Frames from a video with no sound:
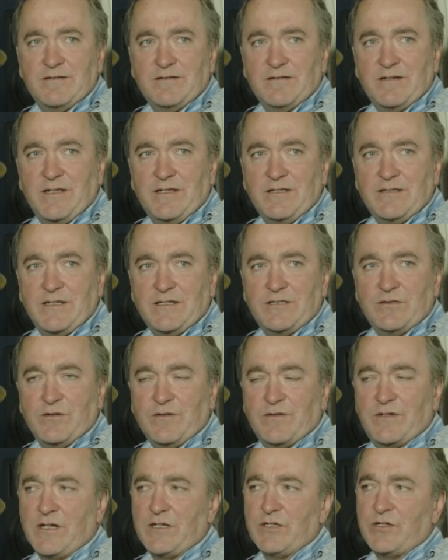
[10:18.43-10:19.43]
Yeah. They, they sort
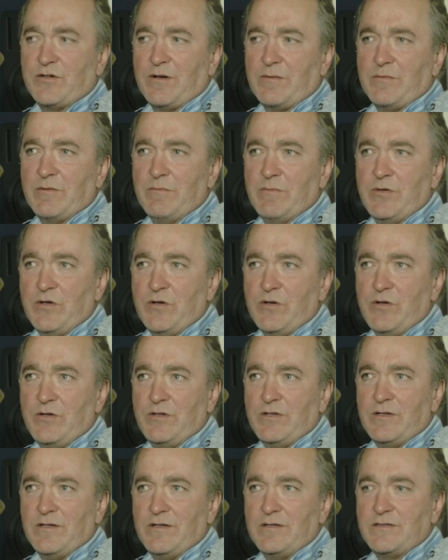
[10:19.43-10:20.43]
of conjure up the
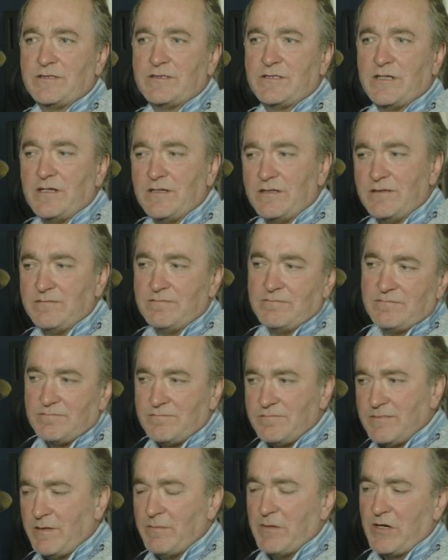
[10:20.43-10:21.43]
mood, certain
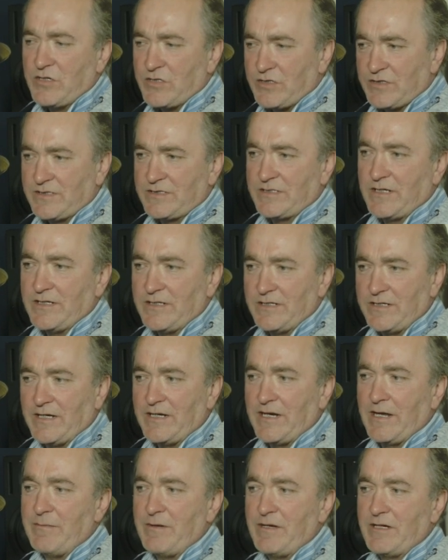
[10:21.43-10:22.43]
emotions, certain
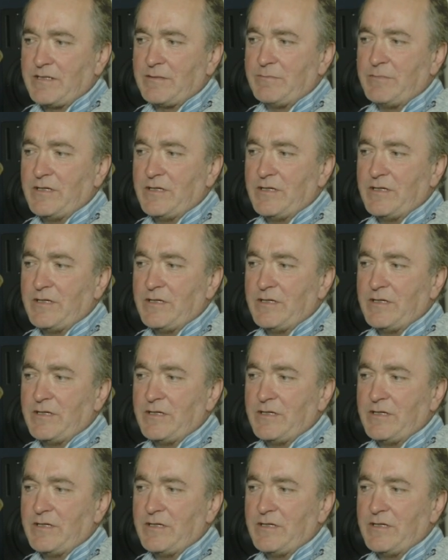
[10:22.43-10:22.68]
dynamics.